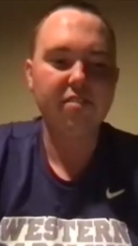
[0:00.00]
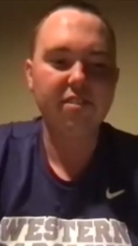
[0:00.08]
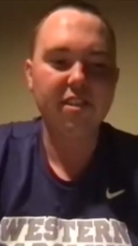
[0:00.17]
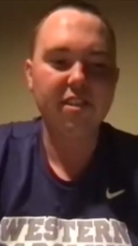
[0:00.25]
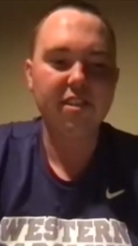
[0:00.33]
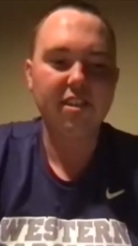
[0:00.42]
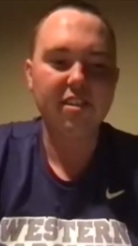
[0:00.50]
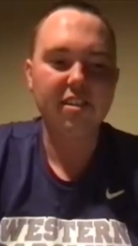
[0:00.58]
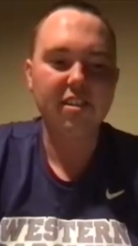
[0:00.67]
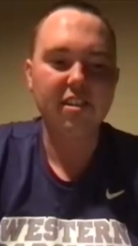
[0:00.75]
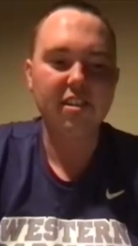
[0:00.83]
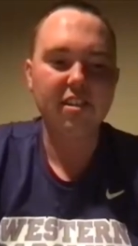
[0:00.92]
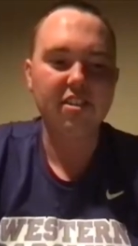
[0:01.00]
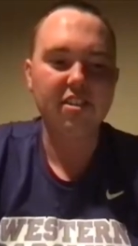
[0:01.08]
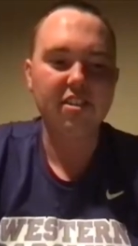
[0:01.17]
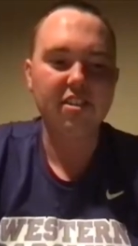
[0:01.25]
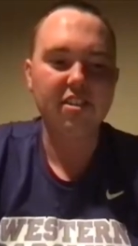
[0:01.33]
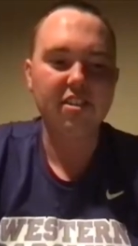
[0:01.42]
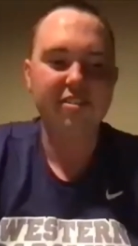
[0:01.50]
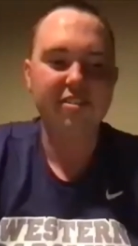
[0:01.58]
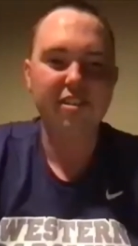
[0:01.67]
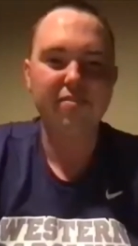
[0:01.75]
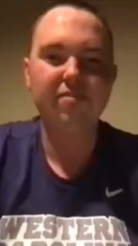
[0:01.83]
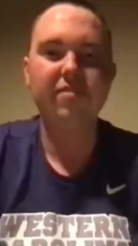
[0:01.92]
with like
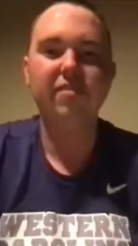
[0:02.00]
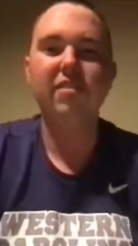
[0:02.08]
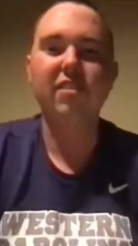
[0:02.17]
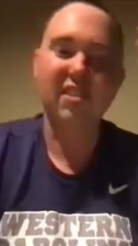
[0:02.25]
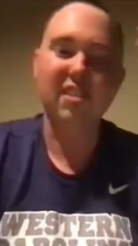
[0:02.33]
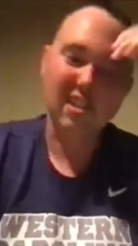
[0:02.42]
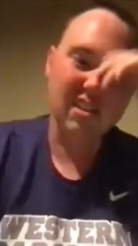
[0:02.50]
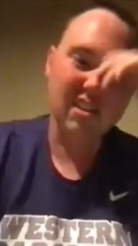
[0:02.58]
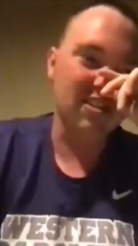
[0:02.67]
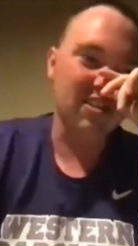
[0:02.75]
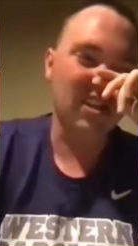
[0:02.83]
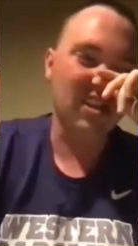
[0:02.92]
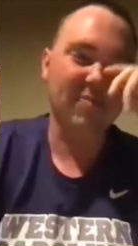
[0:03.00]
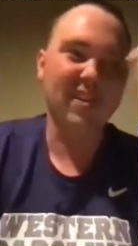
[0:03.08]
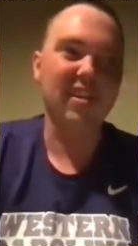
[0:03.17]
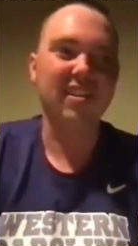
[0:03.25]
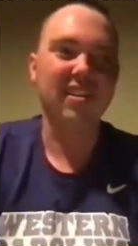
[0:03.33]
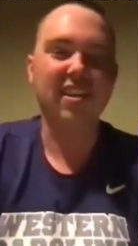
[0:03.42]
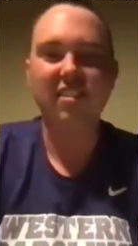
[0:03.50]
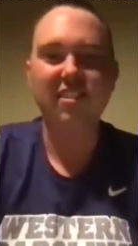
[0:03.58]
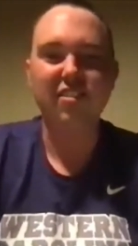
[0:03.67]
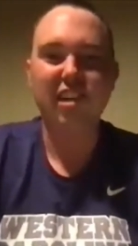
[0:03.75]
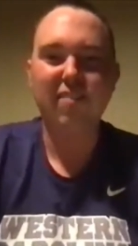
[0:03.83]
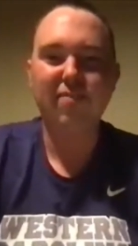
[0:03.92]
addiction and stuff is
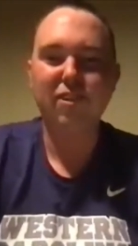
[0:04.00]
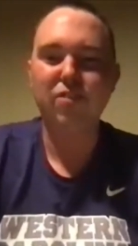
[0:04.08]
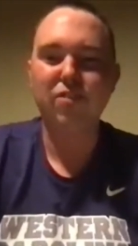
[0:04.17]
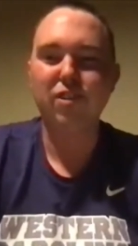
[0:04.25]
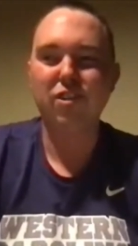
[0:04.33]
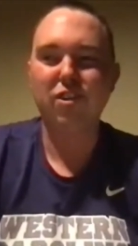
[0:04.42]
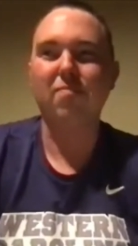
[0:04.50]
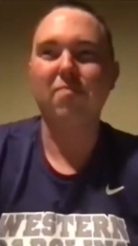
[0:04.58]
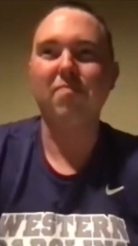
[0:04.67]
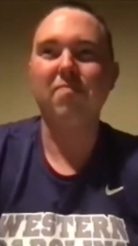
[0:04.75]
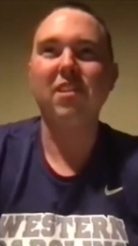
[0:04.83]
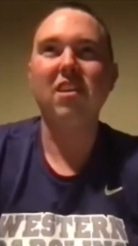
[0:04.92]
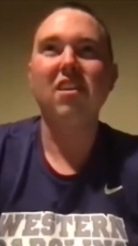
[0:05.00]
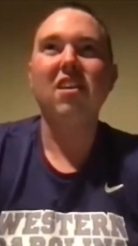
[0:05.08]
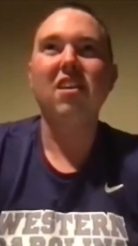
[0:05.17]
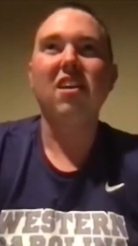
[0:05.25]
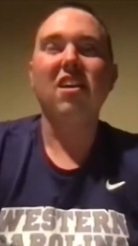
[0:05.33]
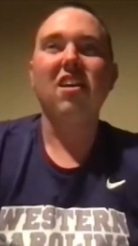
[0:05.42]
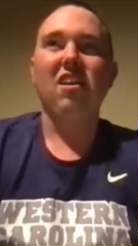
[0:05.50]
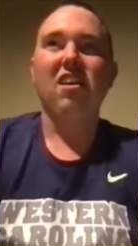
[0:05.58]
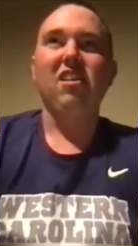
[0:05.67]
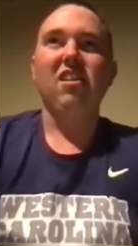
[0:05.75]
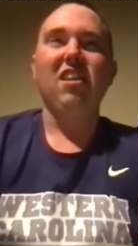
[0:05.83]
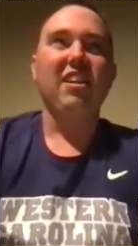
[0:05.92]
something that you'd have to overcome.
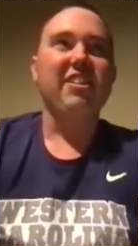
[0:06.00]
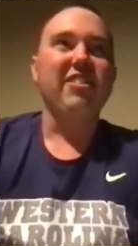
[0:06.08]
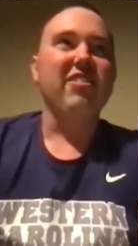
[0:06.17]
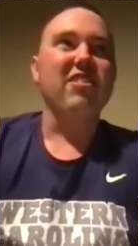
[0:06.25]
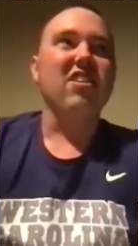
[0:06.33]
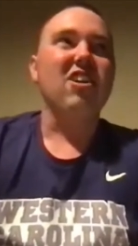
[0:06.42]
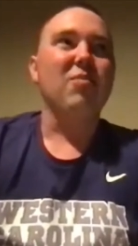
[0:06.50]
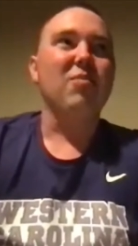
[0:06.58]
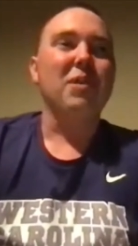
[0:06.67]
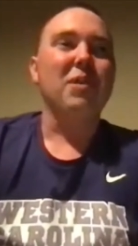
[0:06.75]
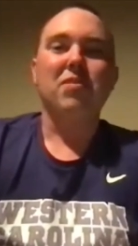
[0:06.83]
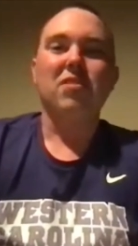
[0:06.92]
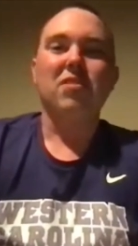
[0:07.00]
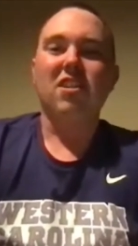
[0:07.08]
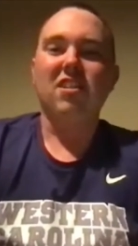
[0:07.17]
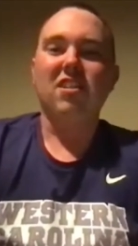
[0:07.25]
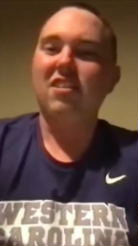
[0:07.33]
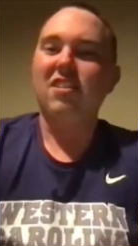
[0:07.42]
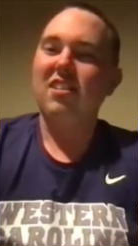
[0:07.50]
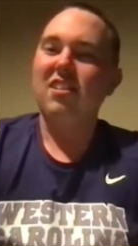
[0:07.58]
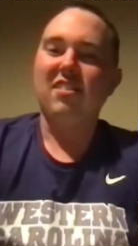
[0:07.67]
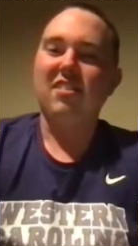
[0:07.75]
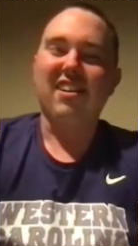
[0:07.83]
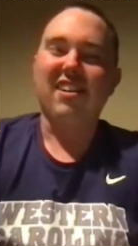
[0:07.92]
I know a lot of
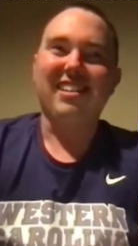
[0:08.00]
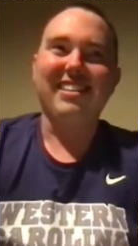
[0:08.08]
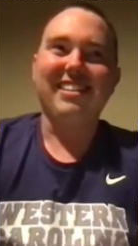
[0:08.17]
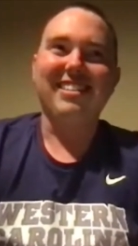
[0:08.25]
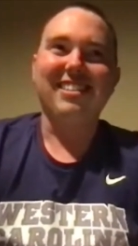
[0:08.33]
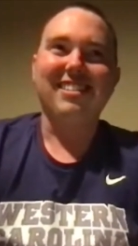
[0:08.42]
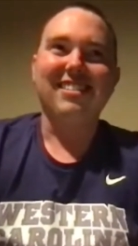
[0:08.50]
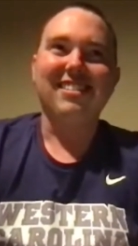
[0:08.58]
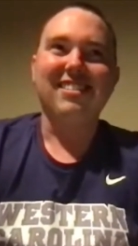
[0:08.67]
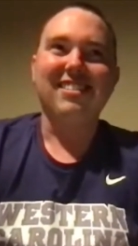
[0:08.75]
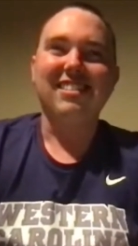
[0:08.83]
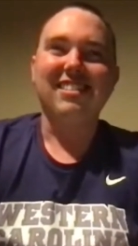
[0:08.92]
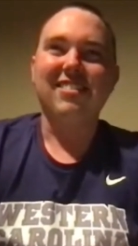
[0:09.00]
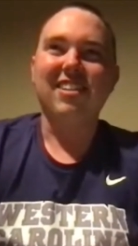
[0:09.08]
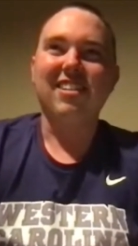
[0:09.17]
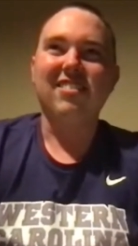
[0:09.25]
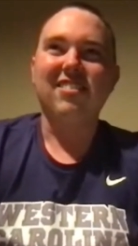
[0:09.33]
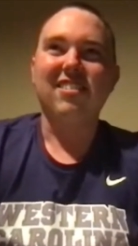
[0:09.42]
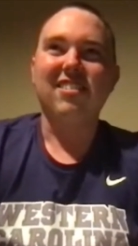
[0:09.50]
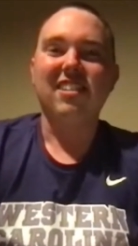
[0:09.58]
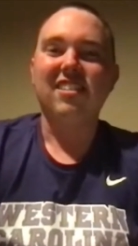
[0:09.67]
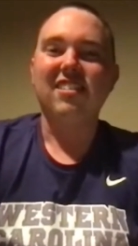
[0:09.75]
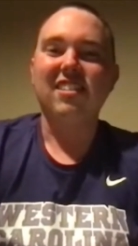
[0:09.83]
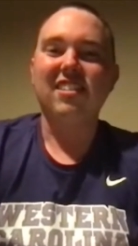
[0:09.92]
people aren't exactly addicted to
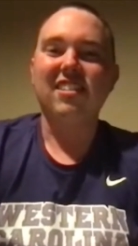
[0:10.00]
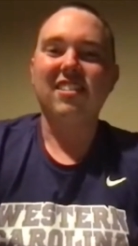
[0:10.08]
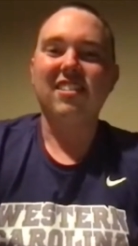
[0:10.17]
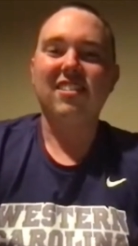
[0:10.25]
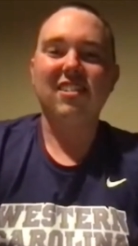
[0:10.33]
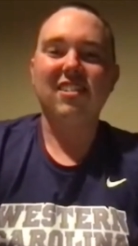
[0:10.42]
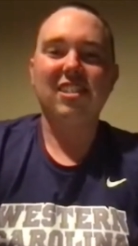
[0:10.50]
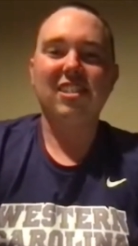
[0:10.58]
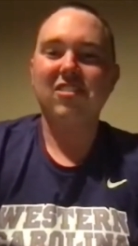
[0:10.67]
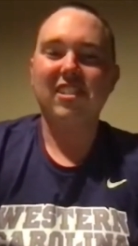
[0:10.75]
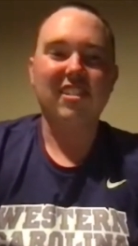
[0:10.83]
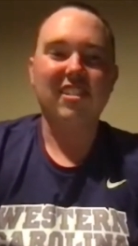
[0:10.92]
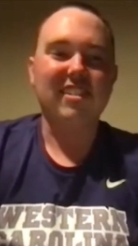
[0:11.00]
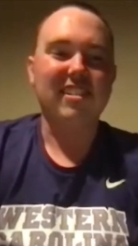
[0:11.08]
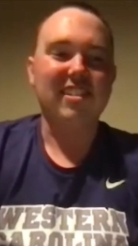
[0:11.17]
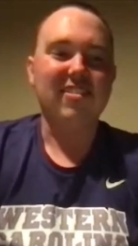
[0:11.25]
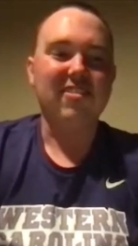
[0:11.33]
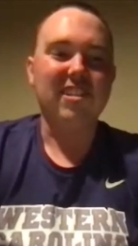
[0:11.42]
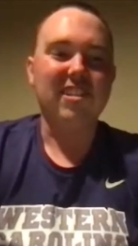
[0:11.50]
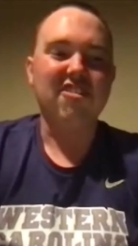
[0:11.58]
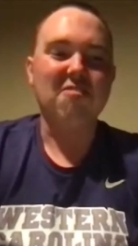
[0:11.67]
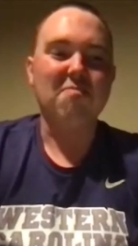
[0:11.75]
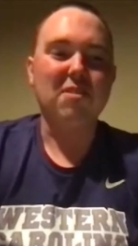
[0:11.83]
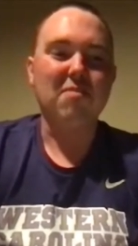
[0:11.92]
cigarettes or nicotine or
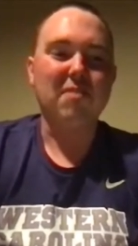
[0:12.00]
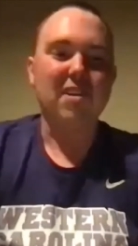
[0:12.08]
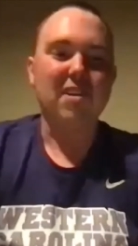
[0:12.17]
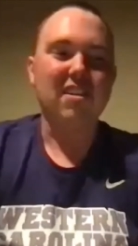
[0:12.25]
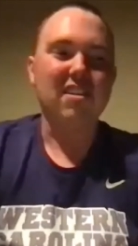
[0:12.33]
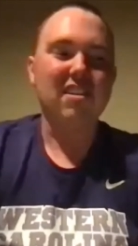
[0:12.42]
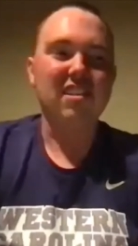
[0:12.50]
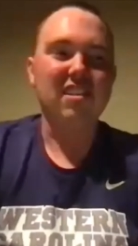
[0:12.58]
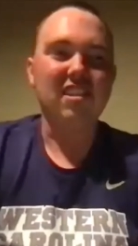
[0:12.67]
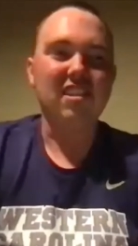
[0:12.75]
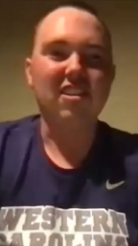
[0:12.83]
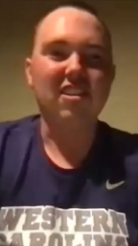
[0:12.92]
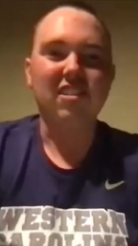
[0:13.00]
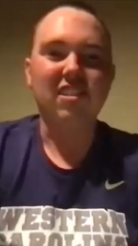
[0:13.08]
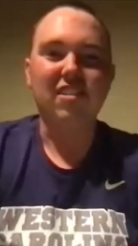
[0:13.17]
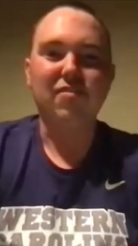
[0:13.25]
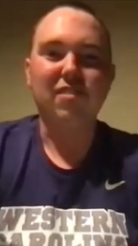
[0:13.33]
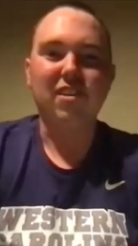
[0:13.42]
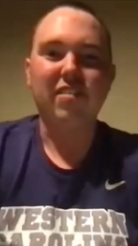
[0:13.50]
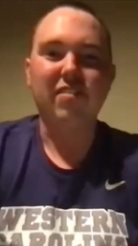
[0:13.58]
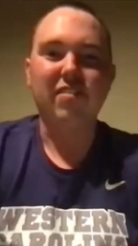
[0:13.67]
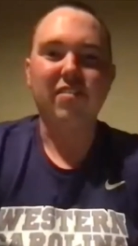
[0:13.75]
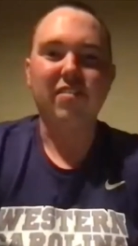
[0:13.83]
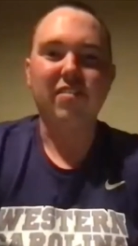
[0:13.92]
drinking or whatever, but my,
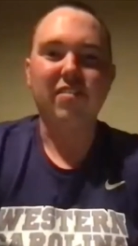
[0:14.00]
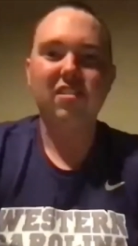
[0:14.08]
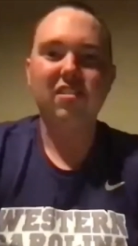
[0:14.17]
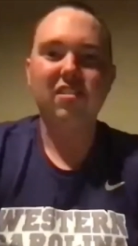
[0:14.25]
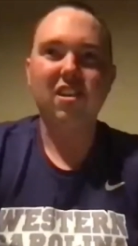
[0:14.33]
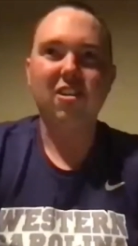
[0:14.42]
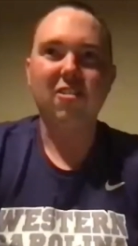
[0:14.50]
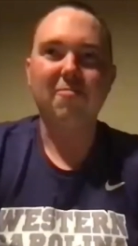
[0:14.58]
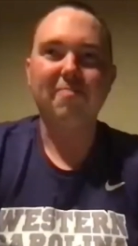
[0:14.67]
E5,